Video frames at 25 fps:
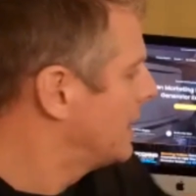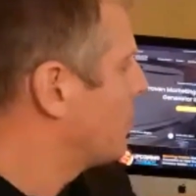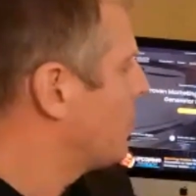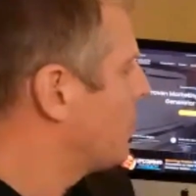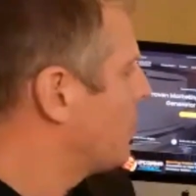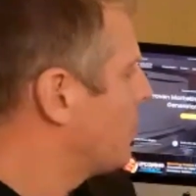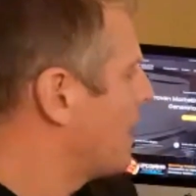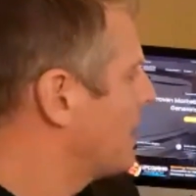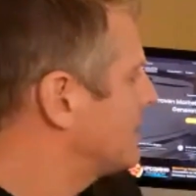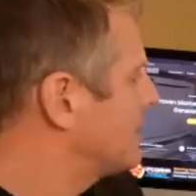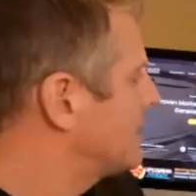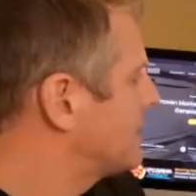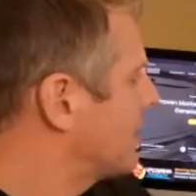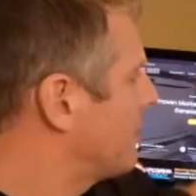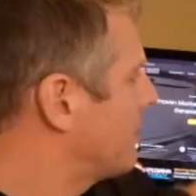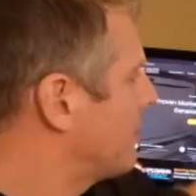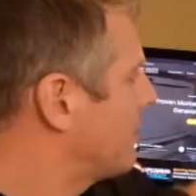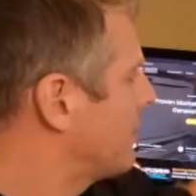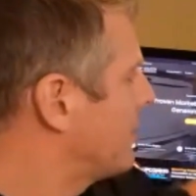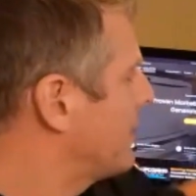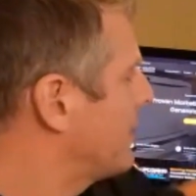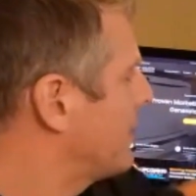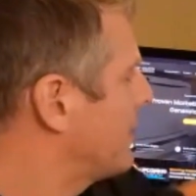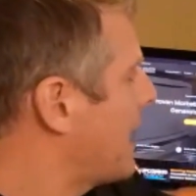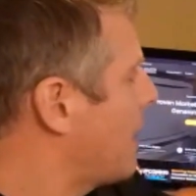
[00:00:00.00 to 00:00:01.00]
So why settle
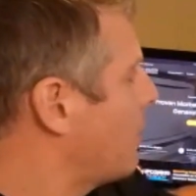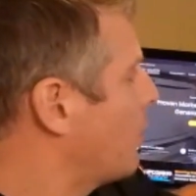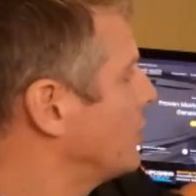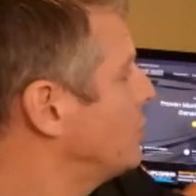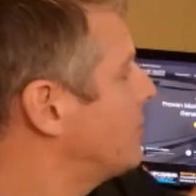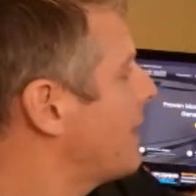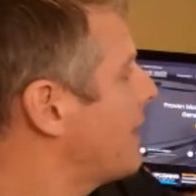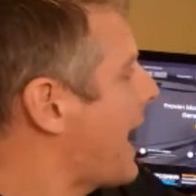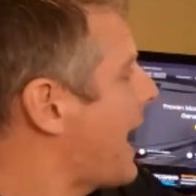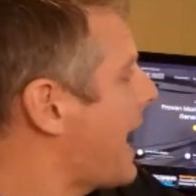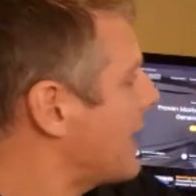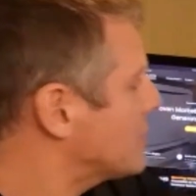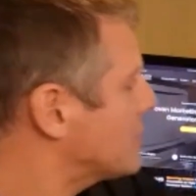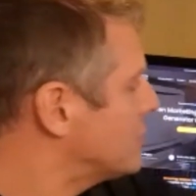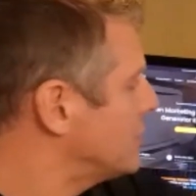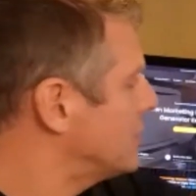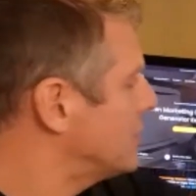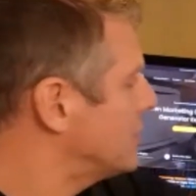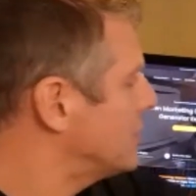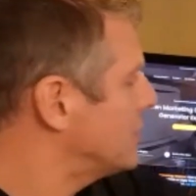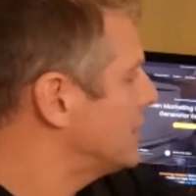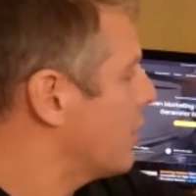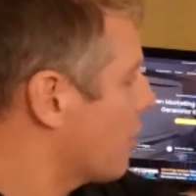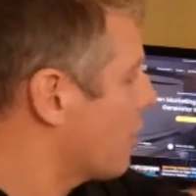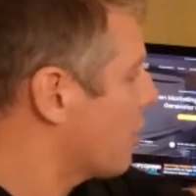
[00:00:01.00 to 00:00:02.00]
for that when you've
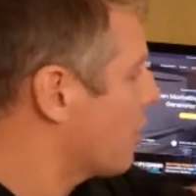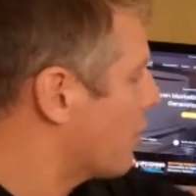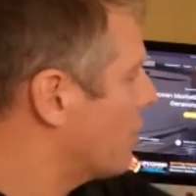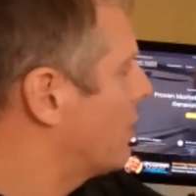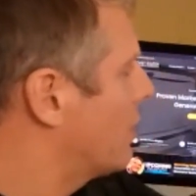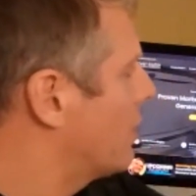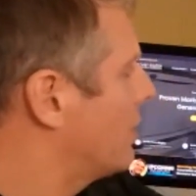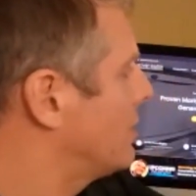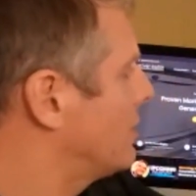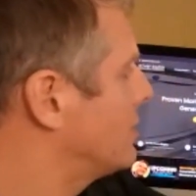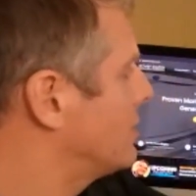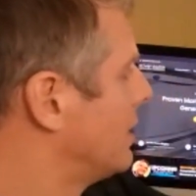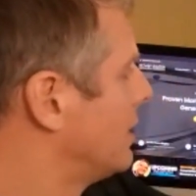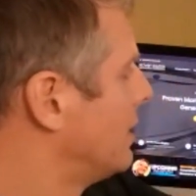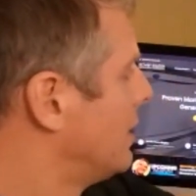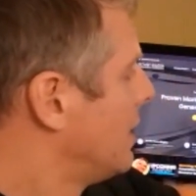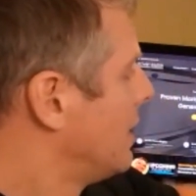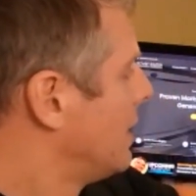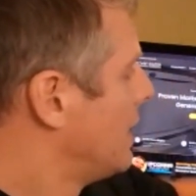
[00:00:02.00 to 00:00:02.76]
actually earned